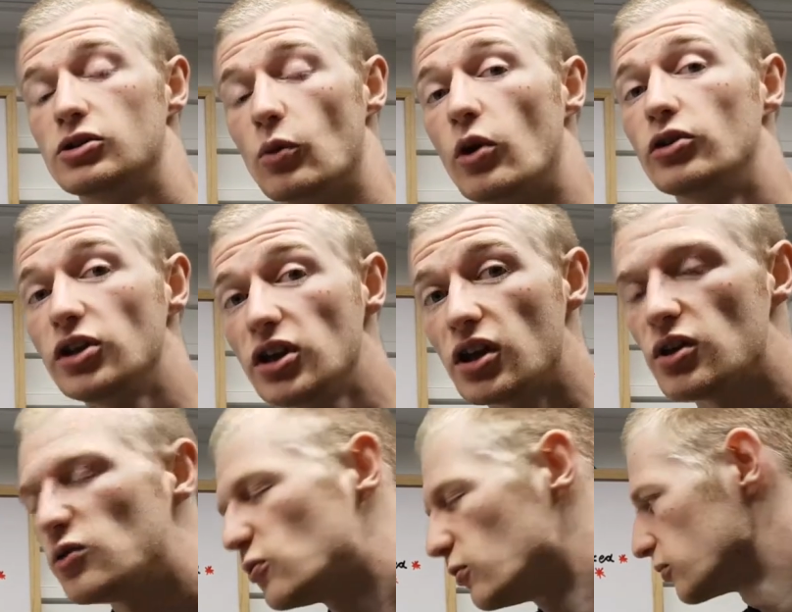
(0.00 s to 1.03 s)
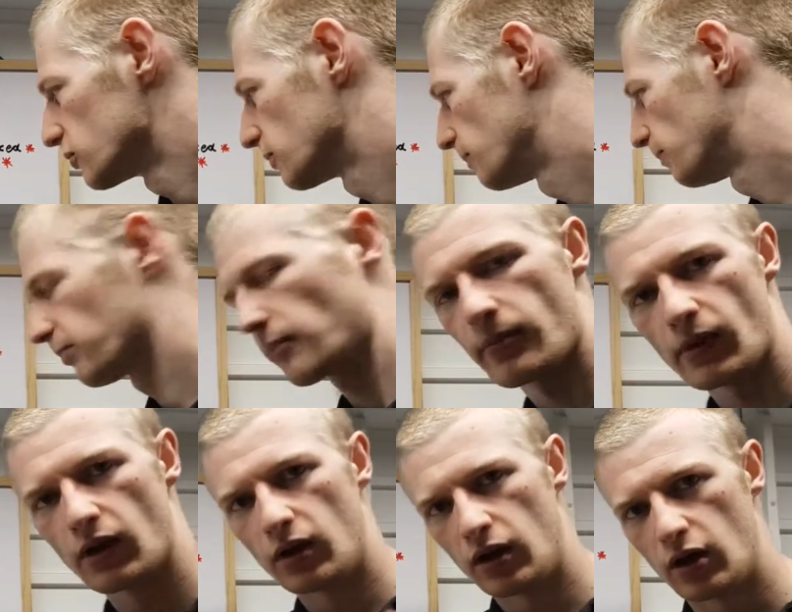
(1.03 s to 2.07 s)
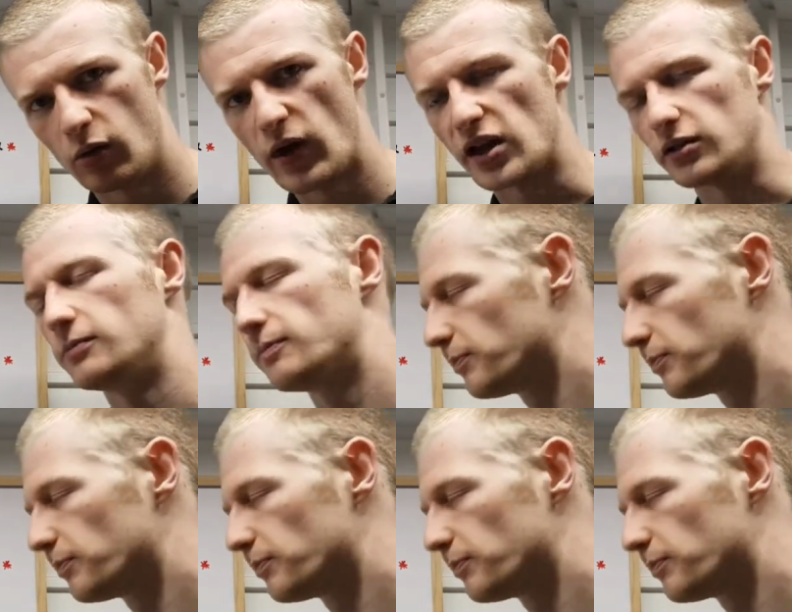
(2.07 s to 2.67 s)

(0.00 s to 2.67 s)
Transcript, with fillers: So what do you use? Well,